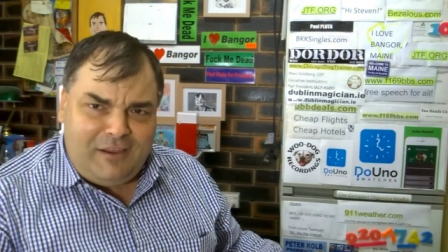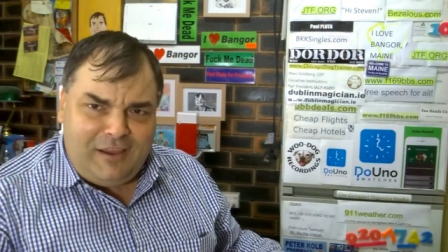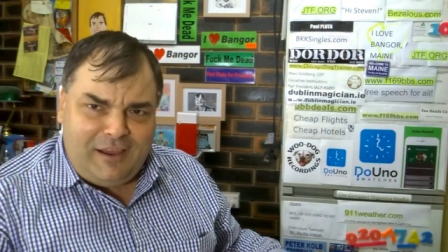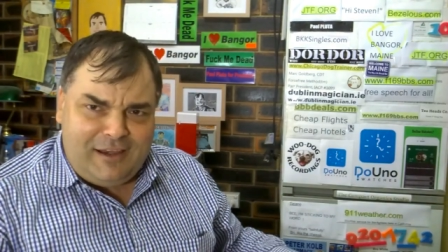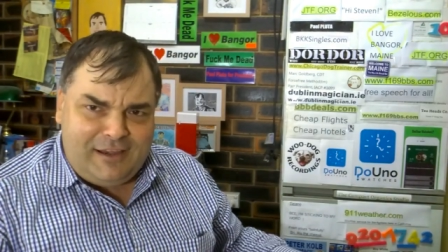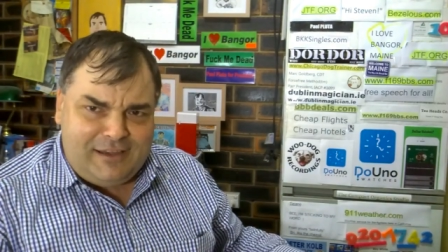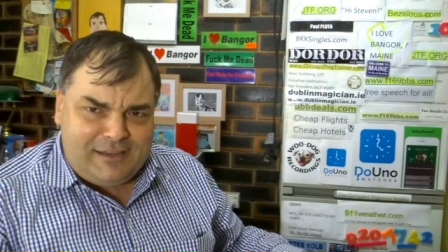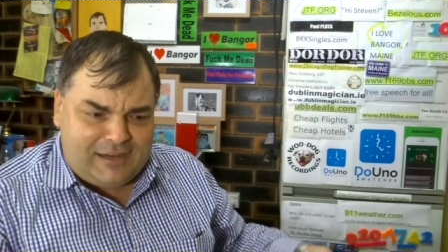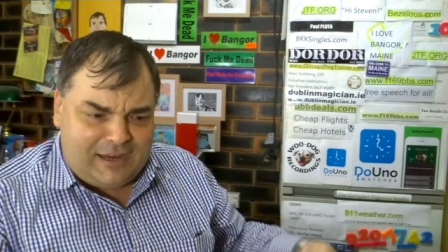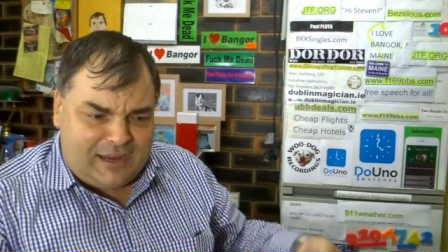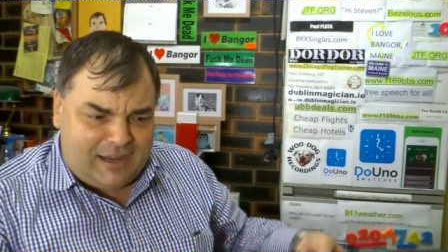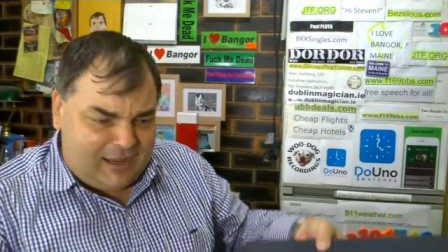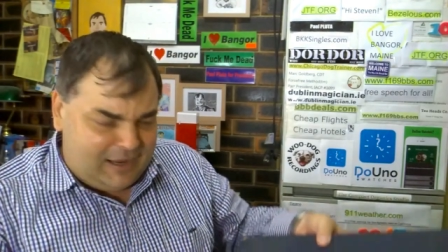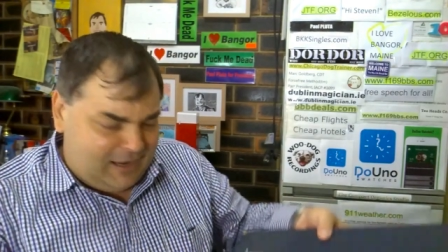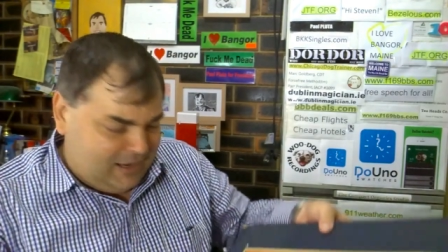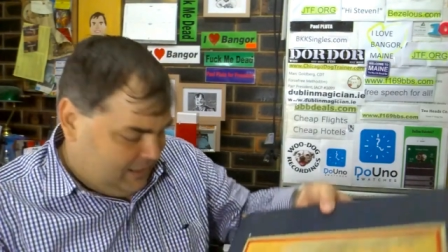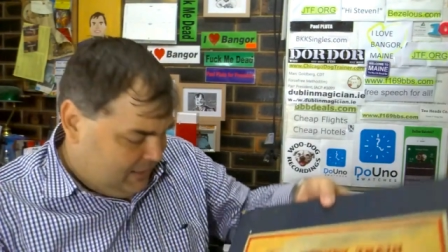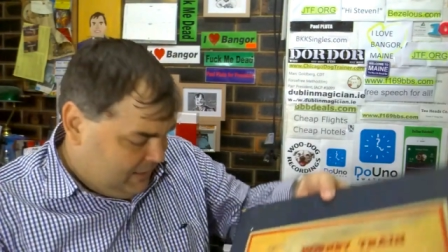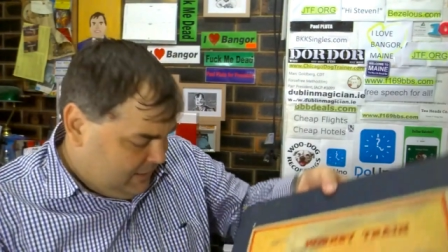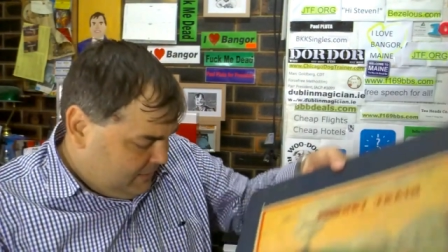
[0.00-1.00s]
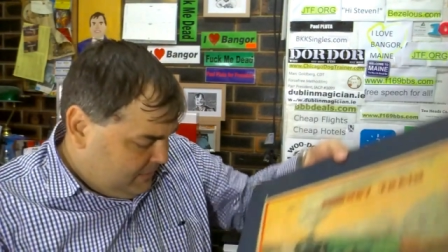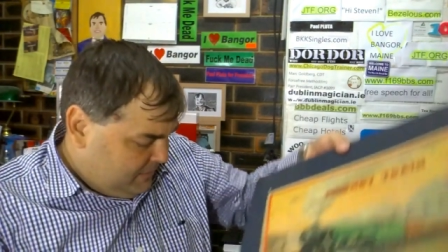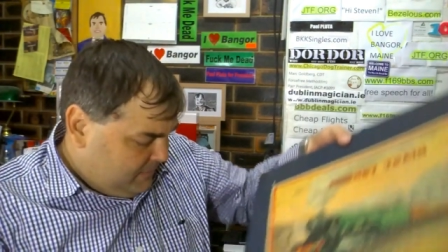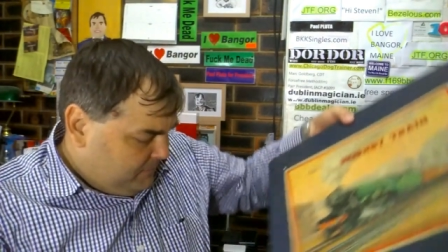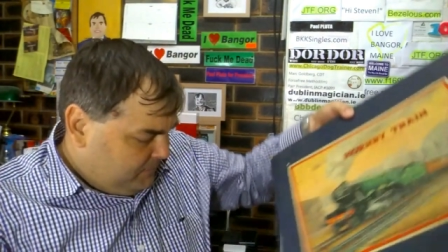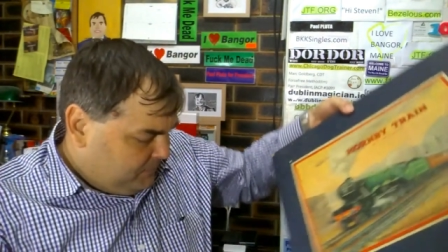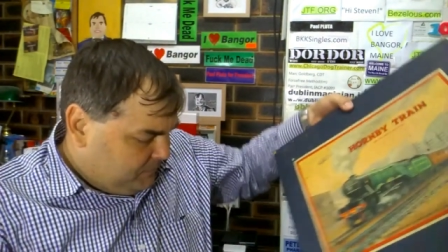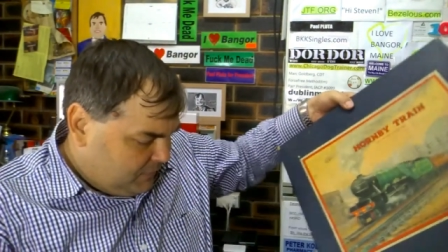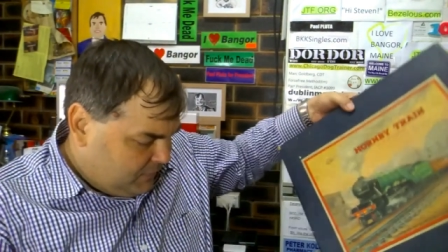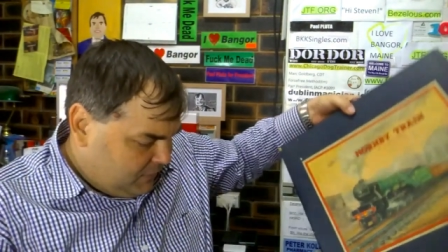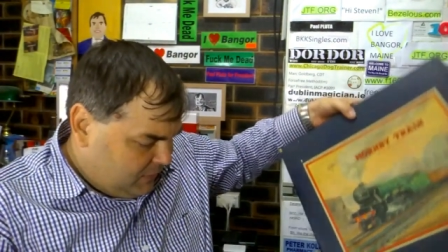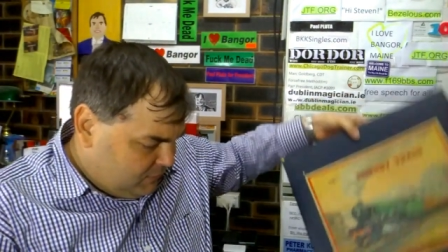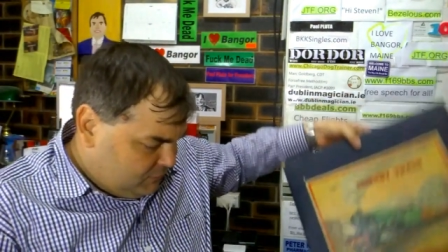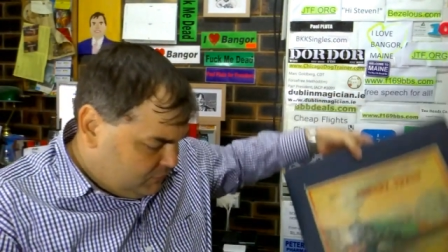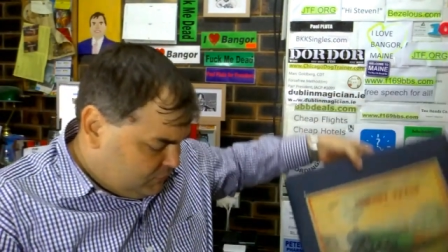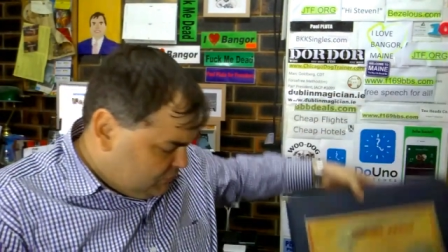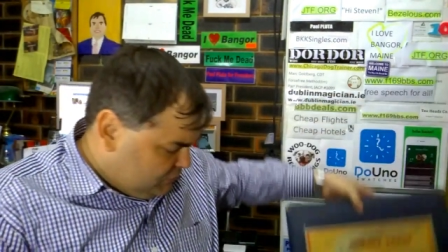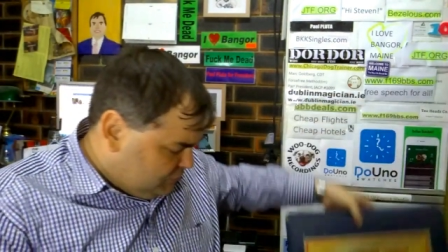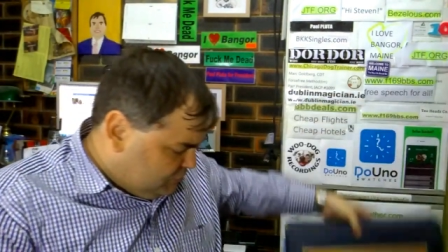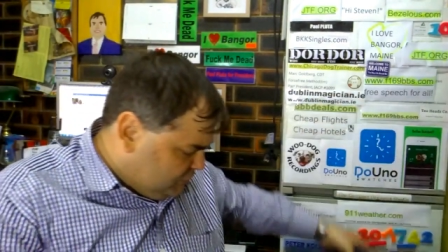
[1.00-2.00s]
And I'll
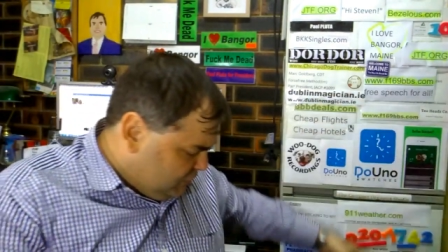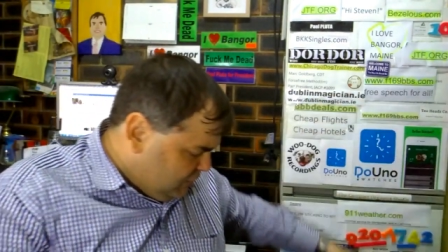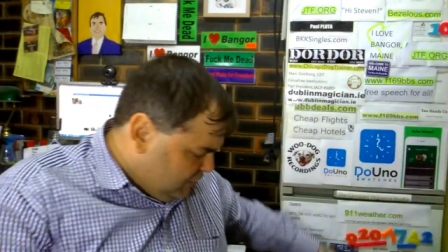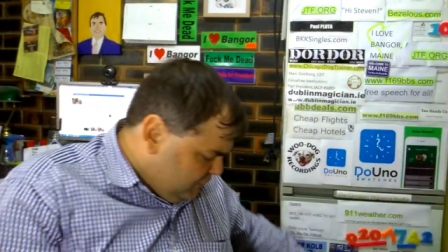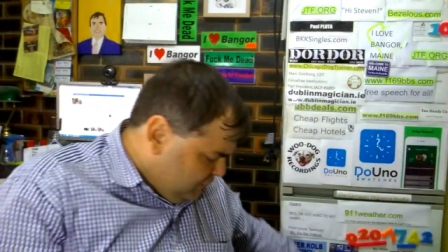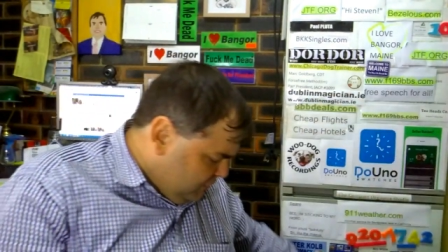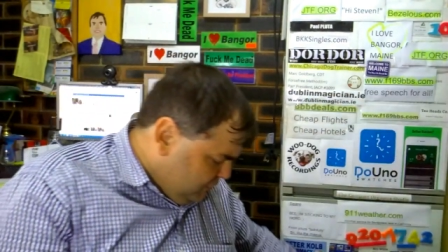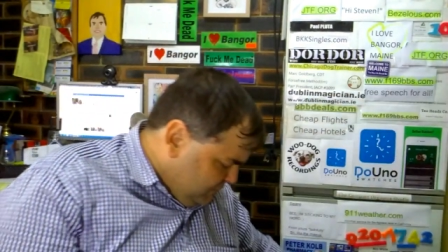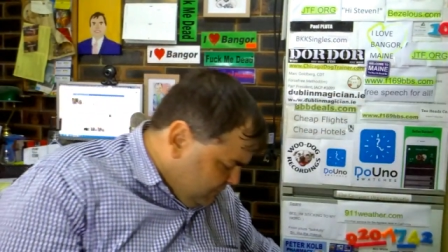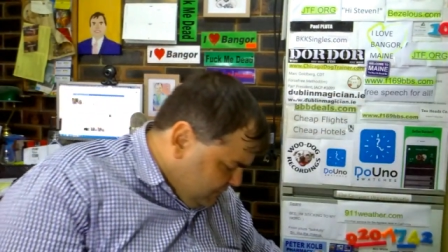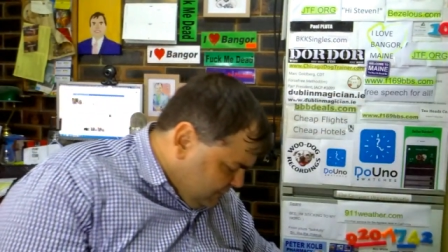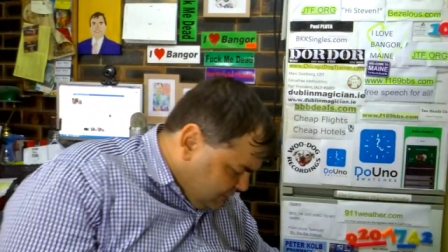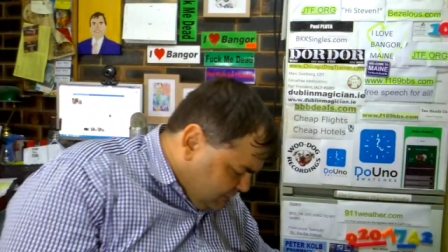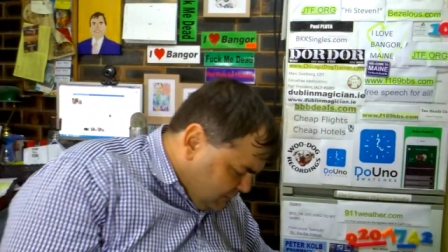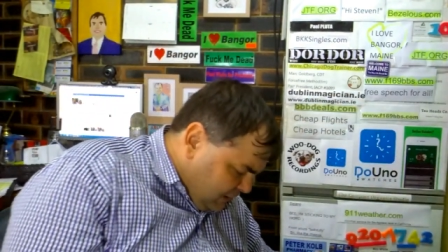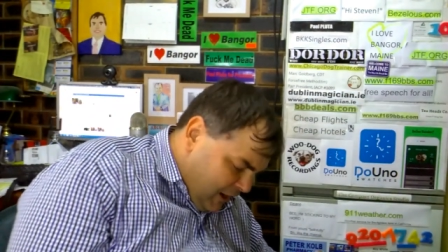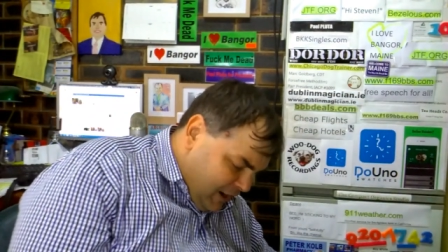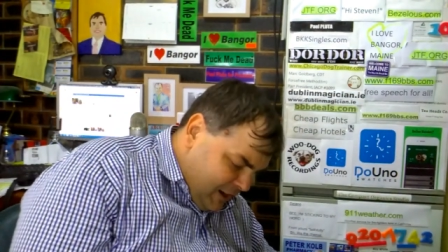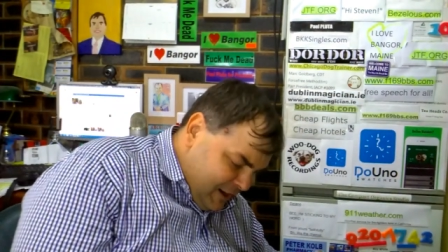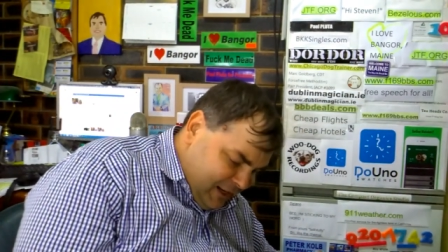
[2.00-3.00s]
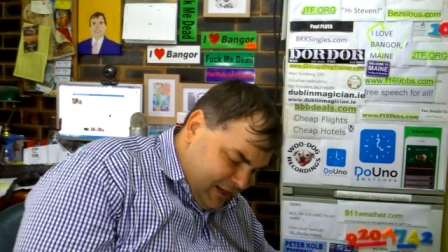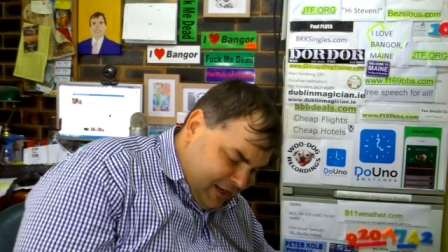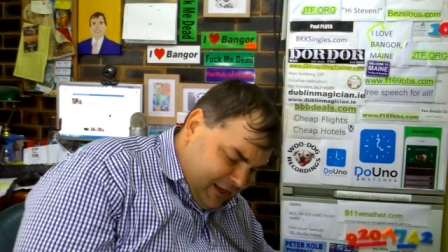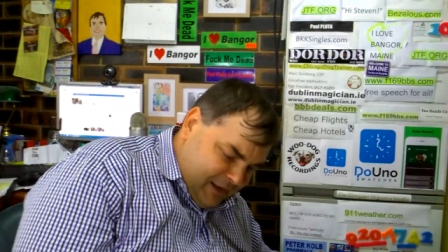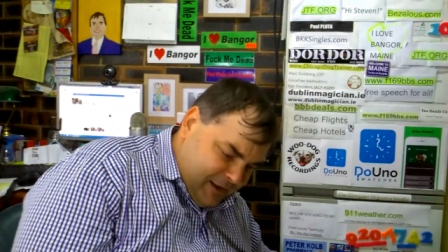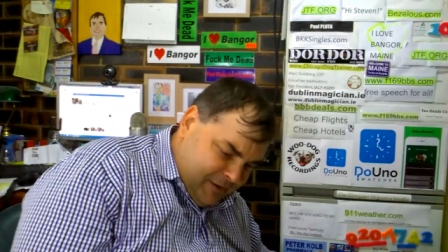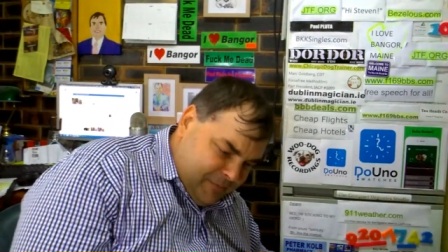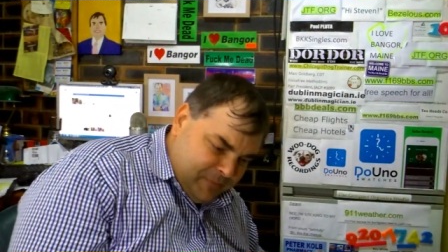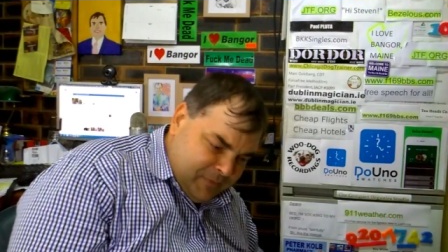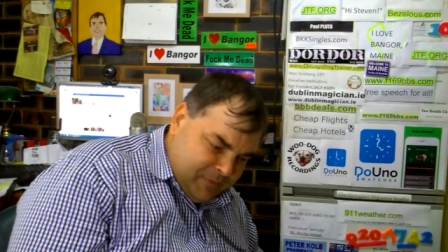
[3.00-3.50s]
just show you inside here.